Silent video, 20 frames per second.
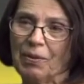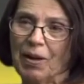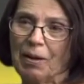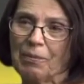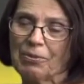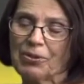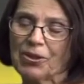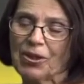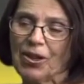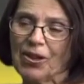While
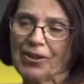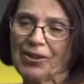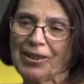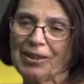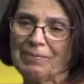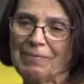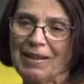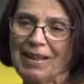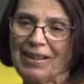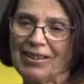we're talking
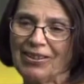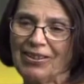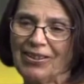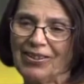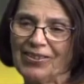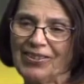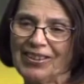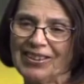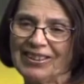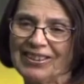about
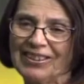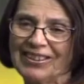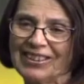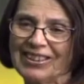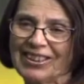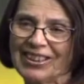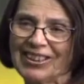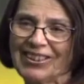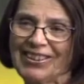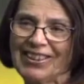all the
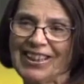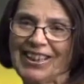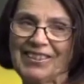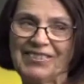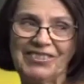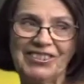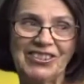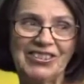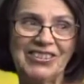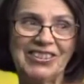
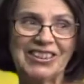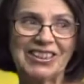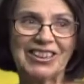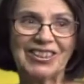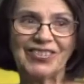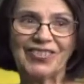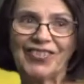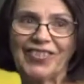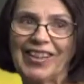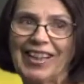creative
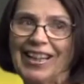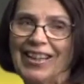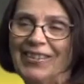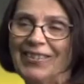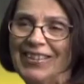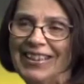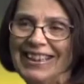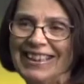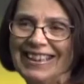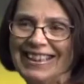juices
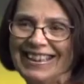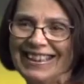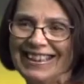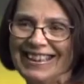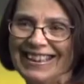flowing.